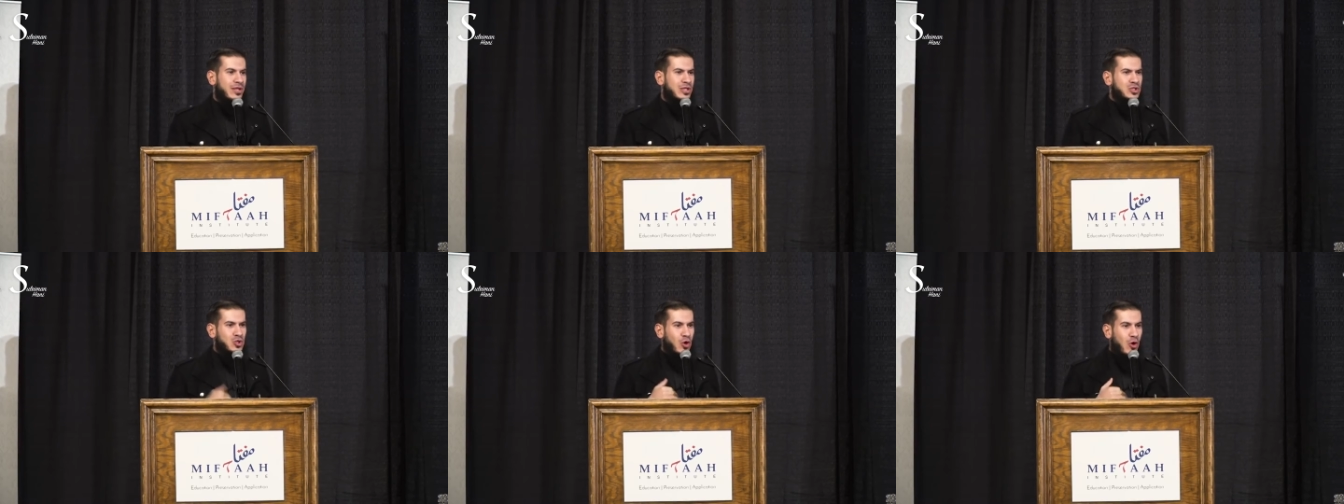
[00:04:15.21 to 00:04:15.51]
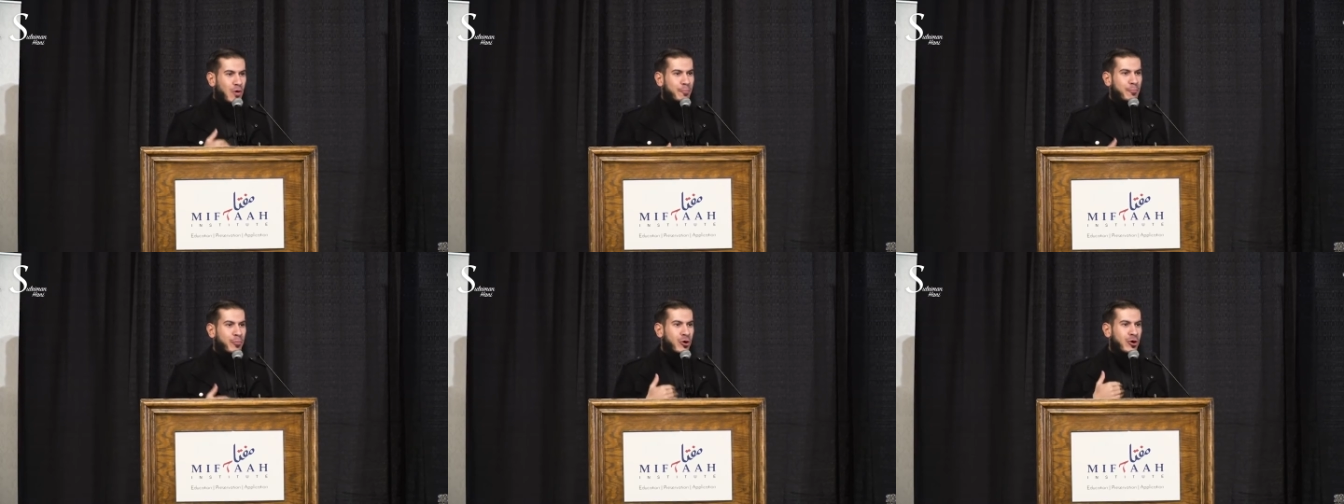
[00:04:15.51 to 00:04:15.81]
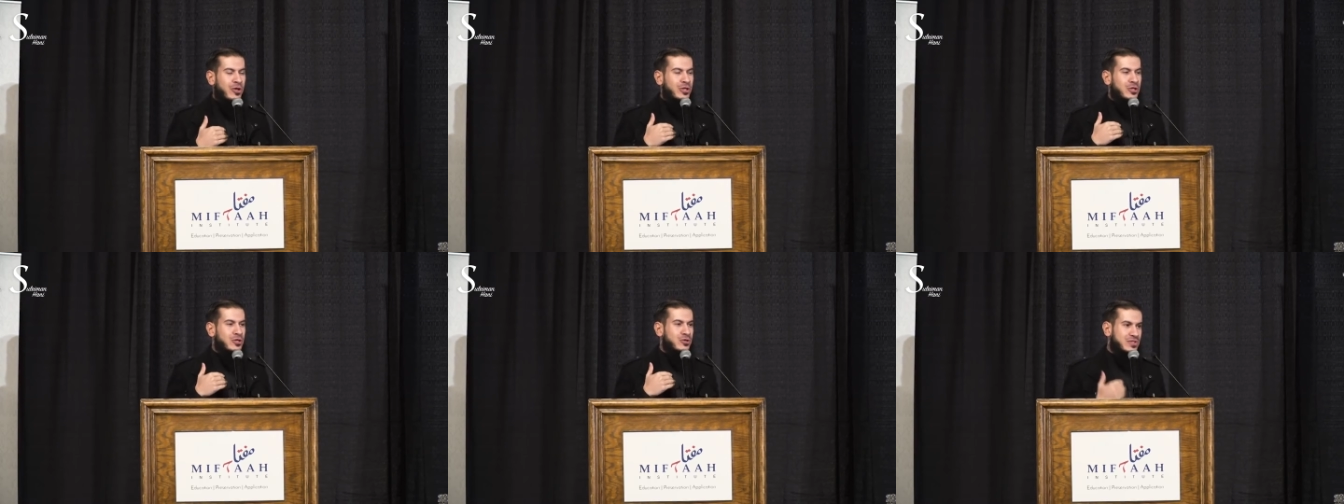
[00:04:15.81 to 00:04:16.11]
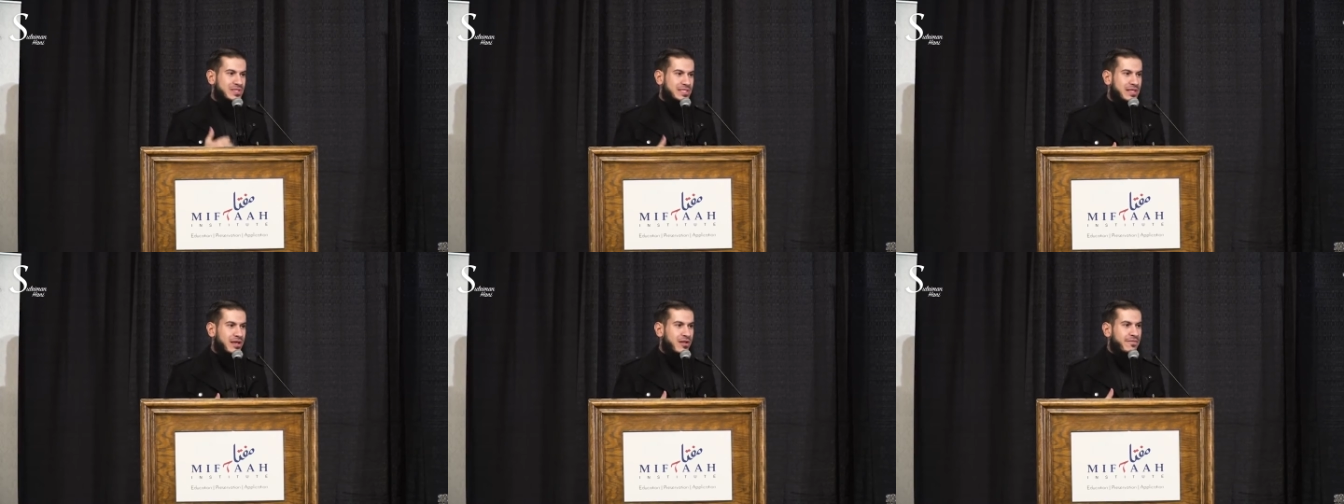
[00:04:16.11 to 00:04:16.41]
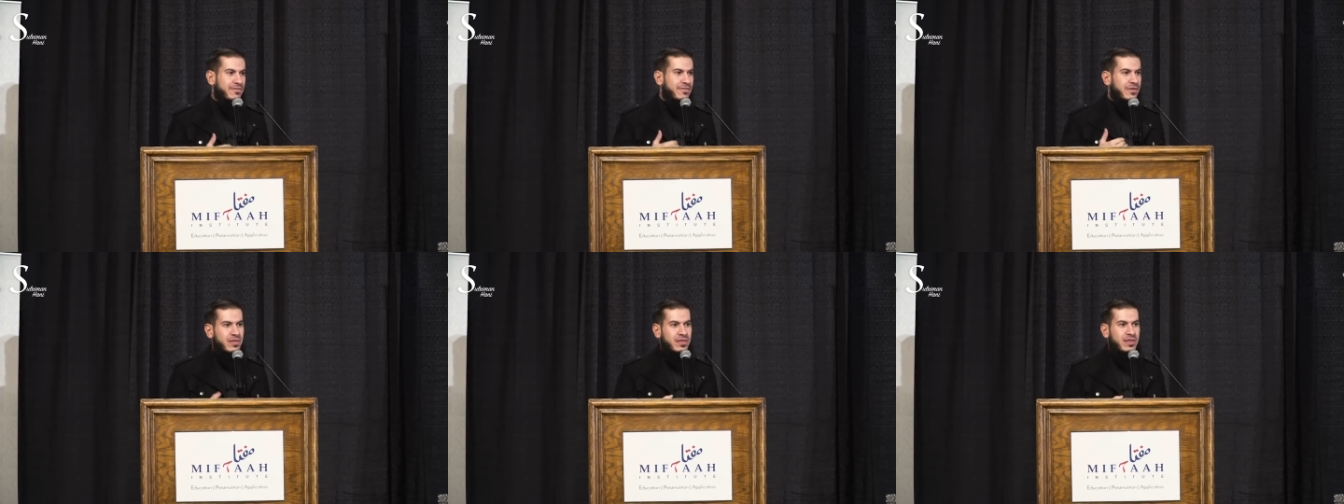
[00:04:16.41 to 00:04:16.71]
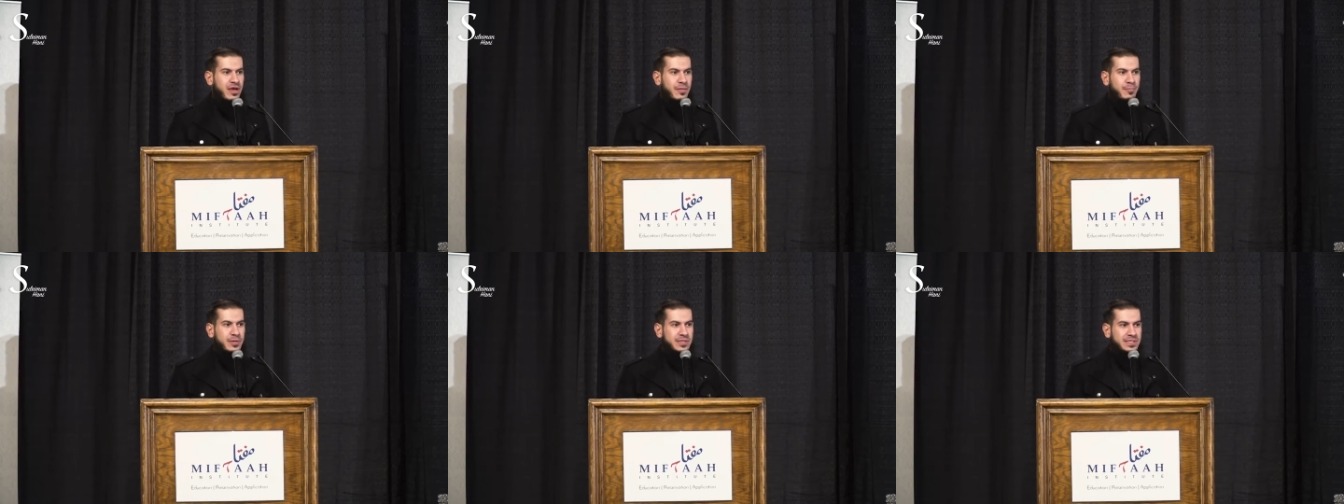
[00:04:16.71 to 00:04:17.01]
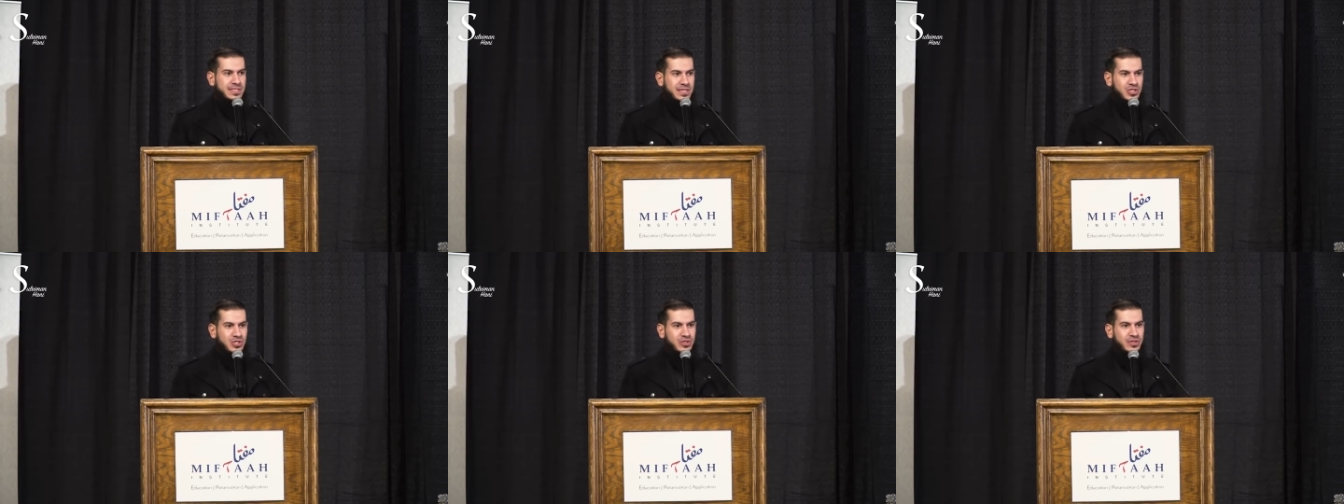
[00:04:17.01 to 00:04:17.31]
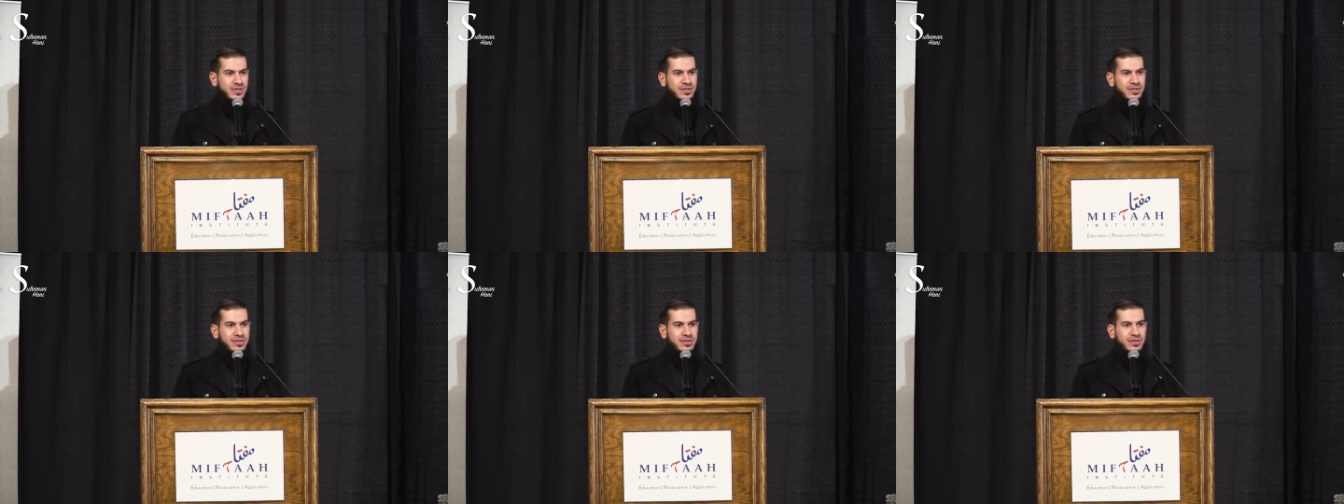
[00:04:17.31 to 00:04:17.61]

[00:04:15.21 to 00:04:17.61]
Don't put yourself in that position.